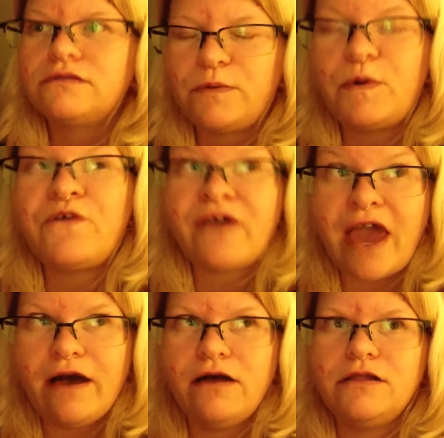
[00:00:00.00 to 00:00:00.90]
to
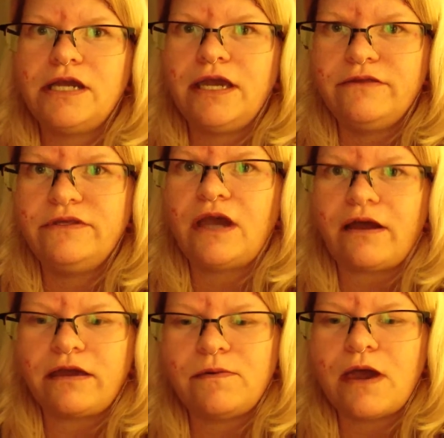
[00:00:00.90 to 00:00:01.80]
prevail in the
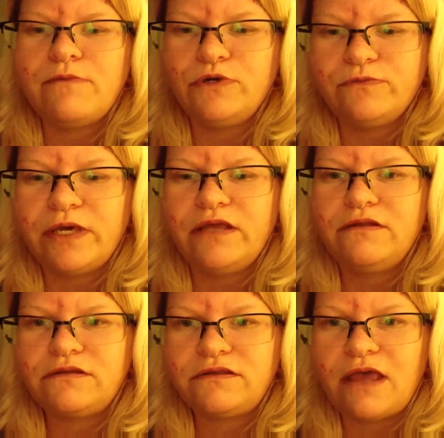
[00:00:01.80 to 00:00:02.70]
Occupy
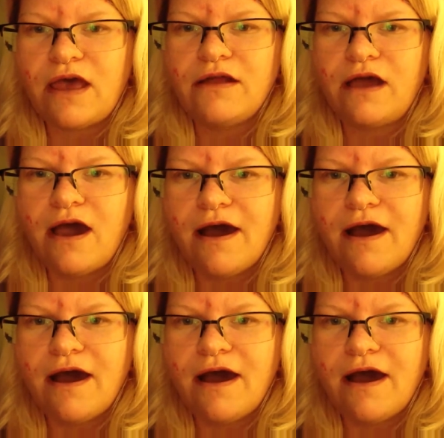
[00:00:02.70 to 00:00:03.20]
movement, that